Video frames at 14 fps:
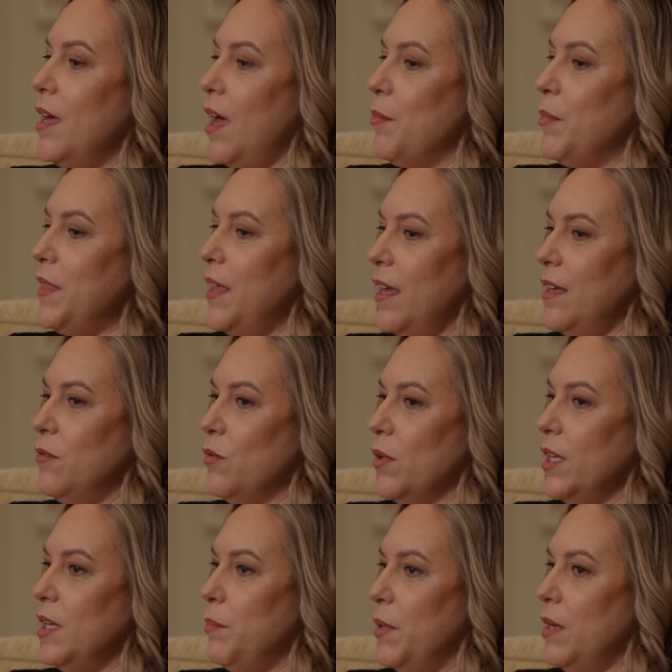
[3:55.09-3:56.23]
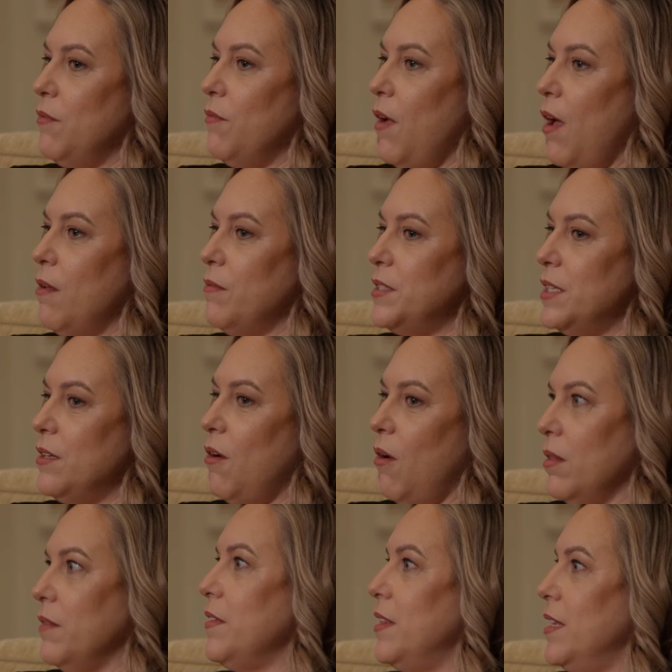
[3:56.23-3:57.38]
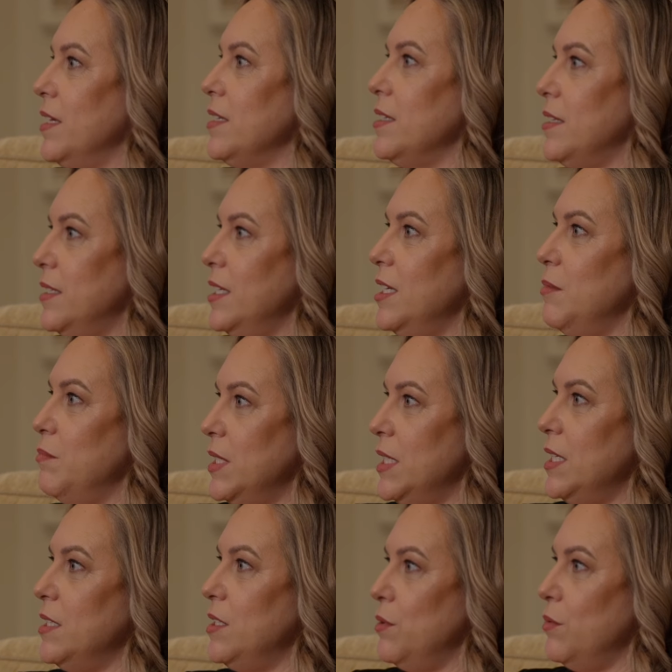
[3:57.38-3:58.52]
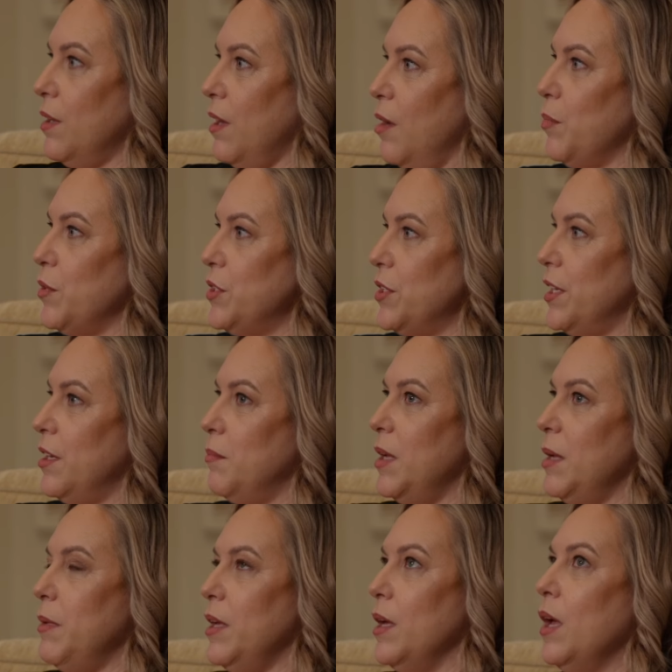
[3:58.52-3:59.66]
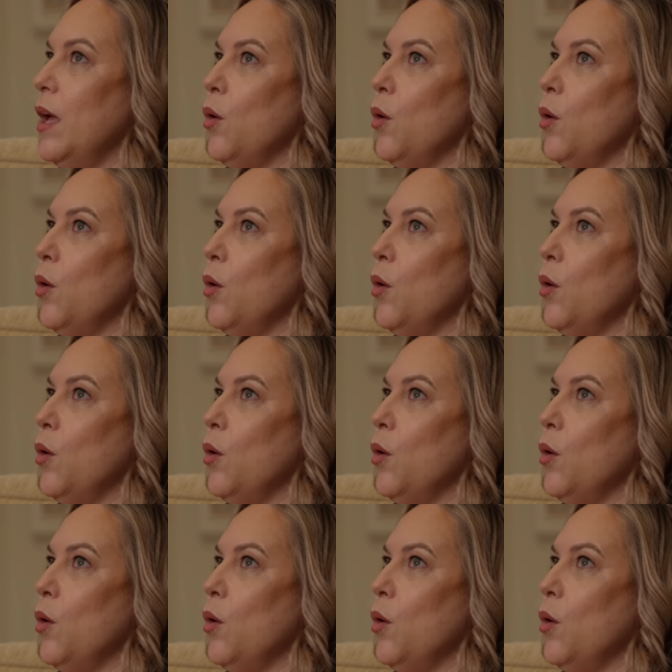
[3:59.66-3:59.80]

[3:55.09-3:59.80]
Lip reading: But they hadn't really been involved in all of the things that the team did to accomplish it and maybe